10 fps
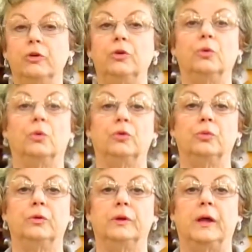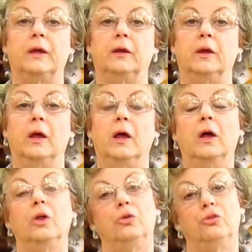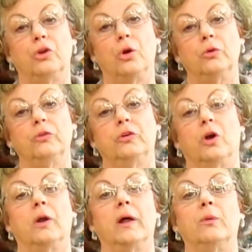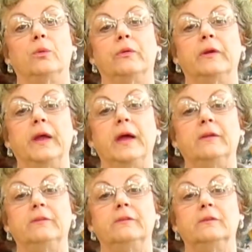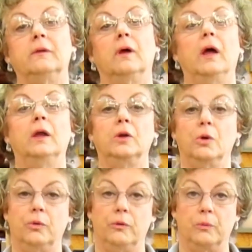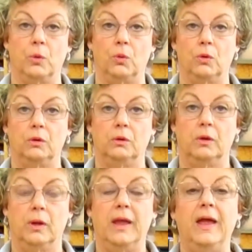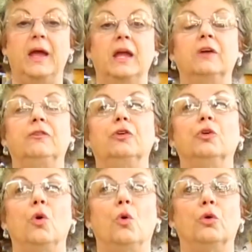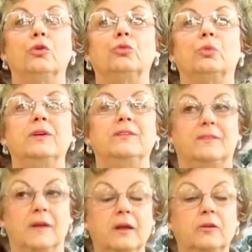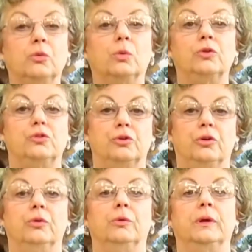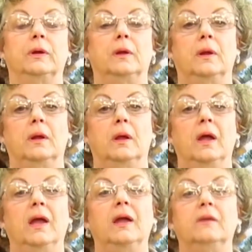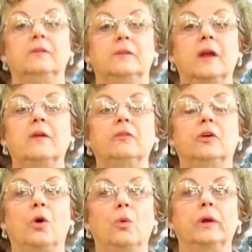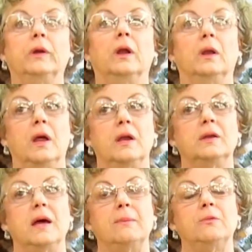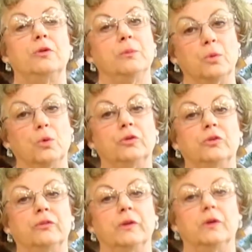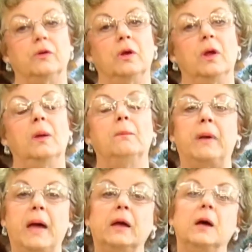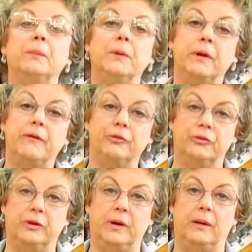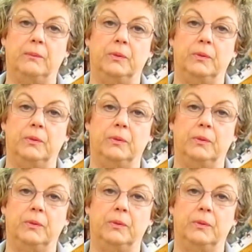your horse will take. You should always start out with the less and go to the more. If your horse resents what you're doing, instead of going a lot of time to the more severe, back up another step.